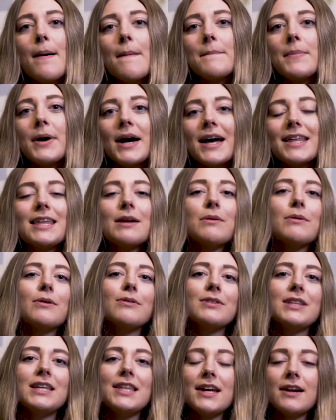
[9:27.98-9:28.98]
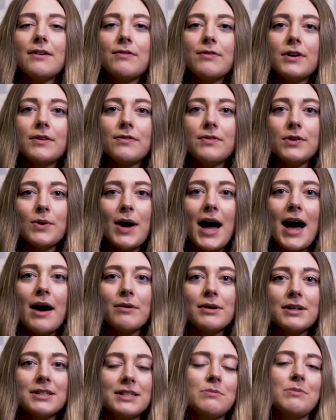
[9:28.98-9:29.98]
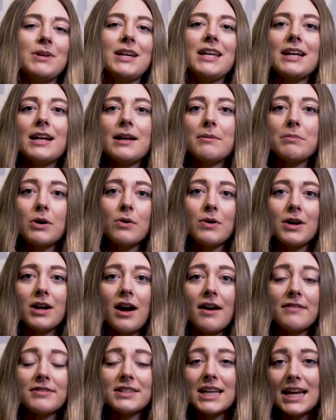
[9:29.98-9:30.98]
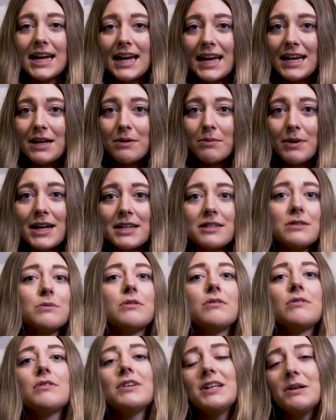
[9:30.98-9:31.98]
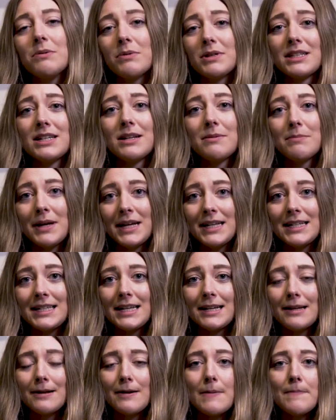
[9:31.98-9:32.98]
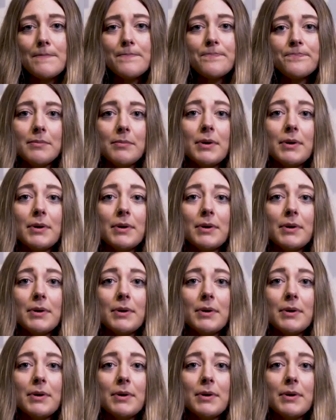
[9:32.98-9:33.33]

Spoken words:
But they were only there for a few hours, and we ended up going off site anyway, so it really wasn't a big deal.